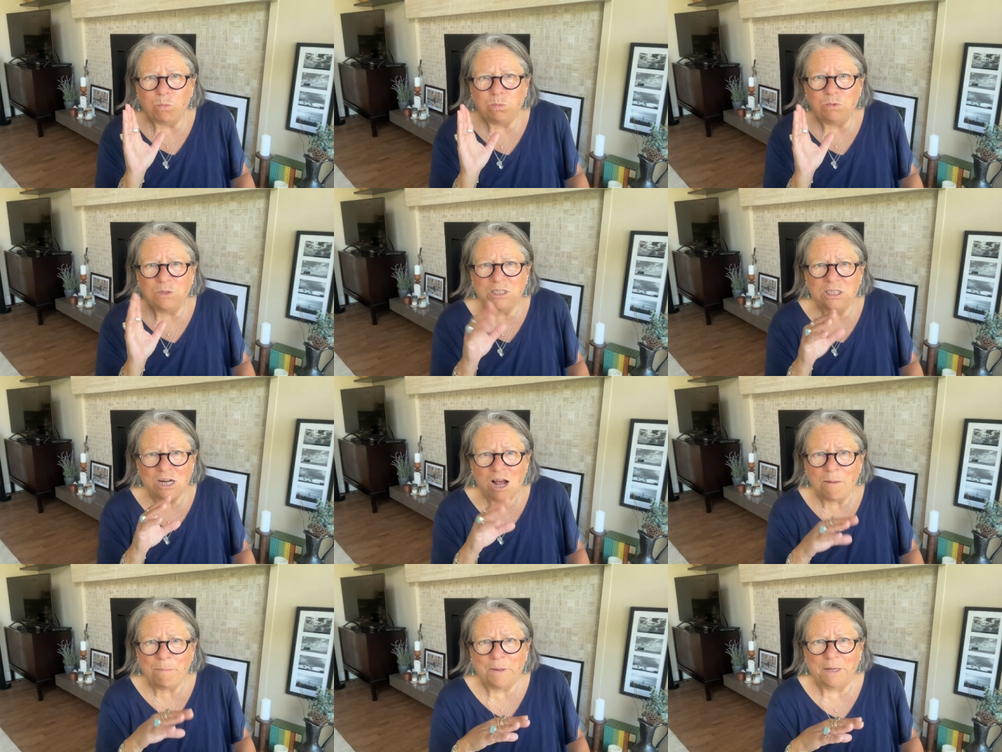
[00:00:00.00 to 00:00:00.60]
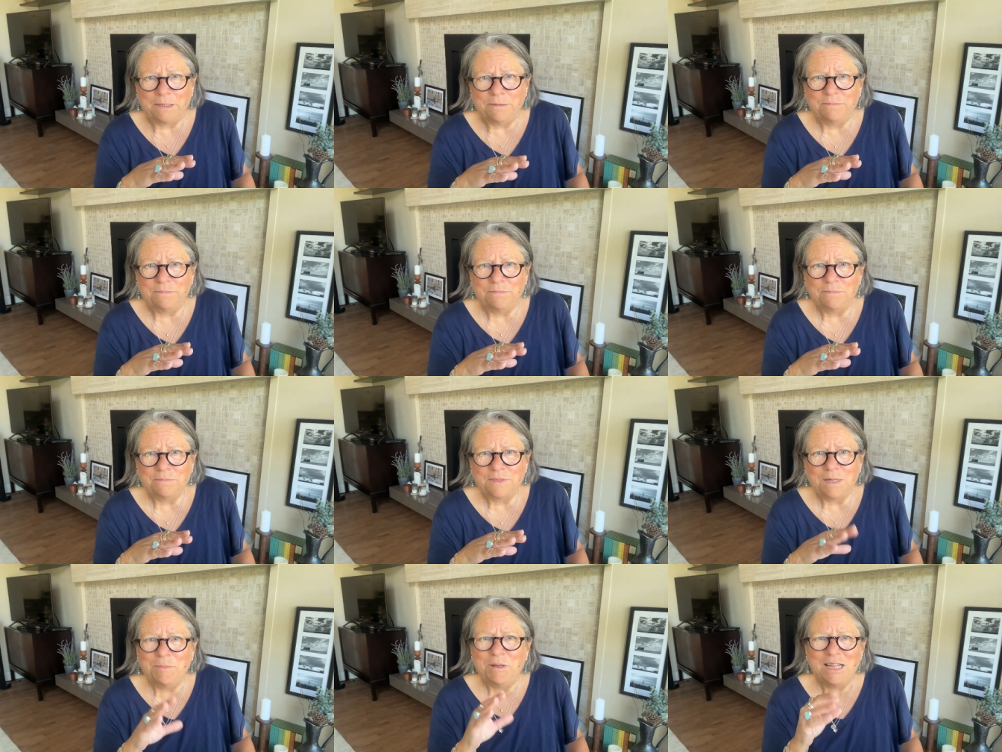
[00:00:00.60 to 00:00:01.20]
Stop it.
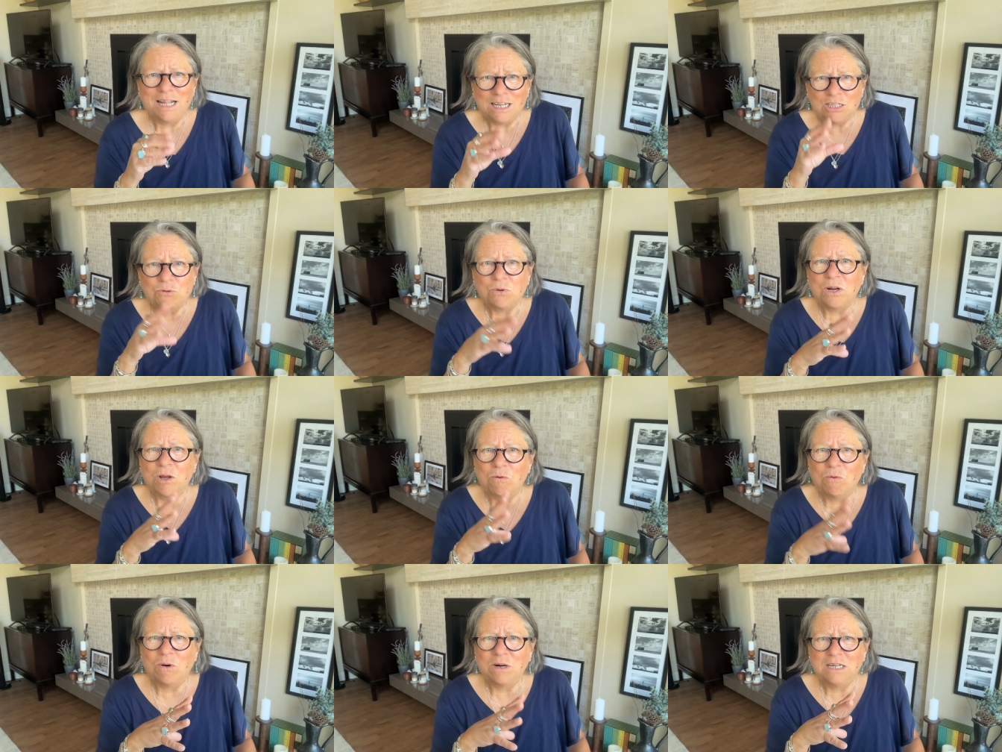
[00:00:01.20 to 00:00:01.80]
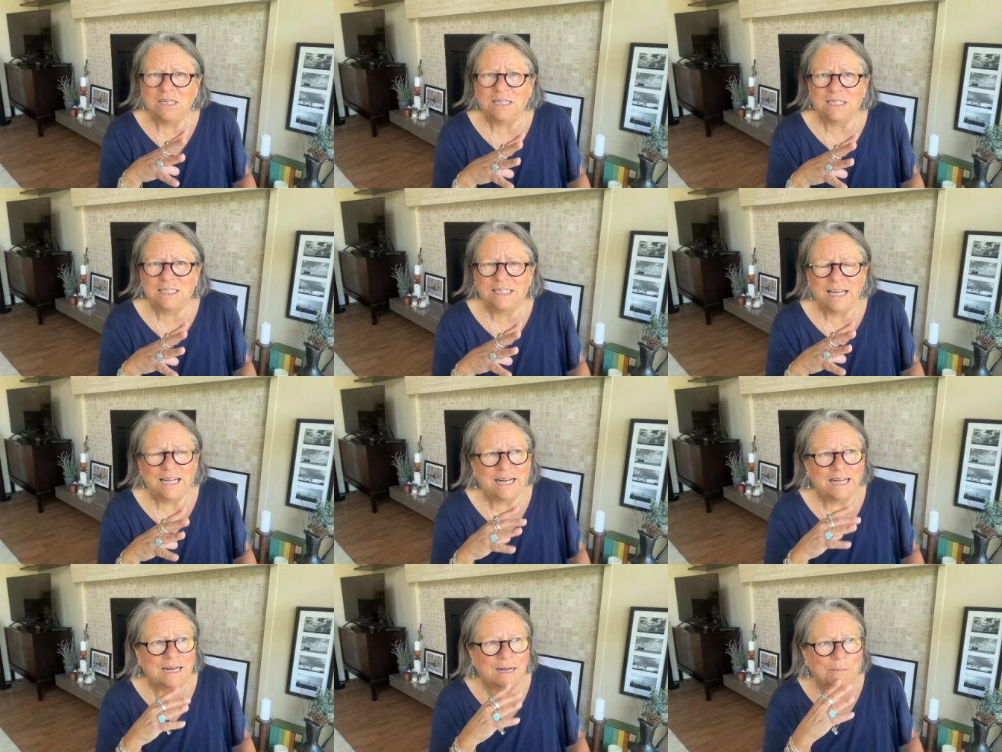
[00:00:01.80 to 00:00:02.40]
I mean, that's what I wanted to
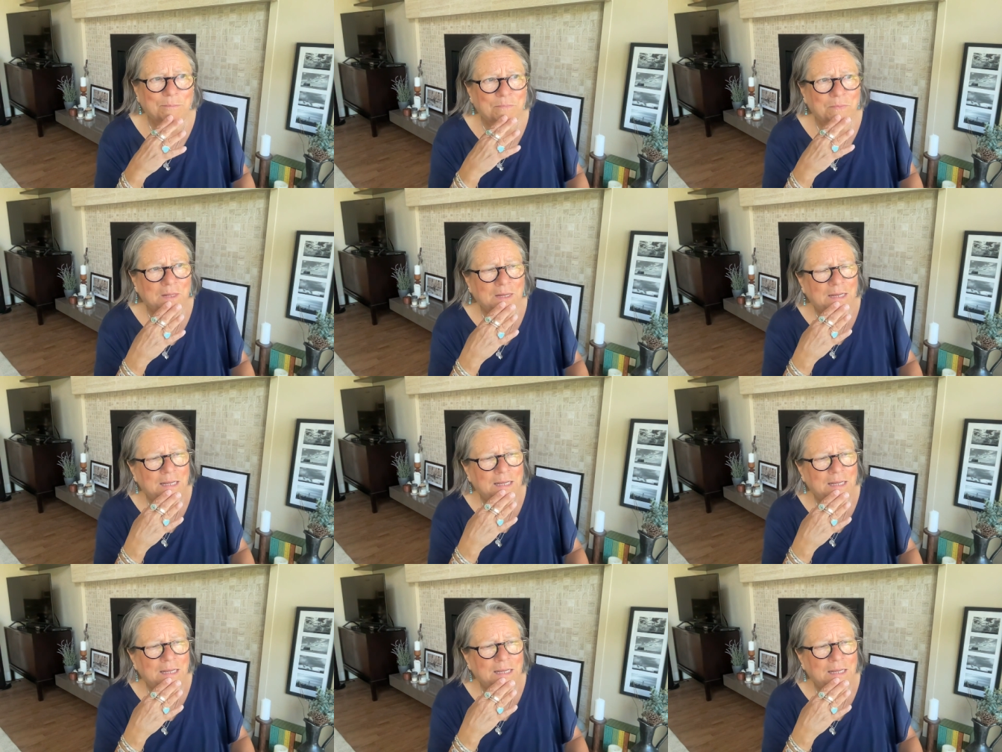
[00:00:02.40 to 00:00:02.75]
say to him.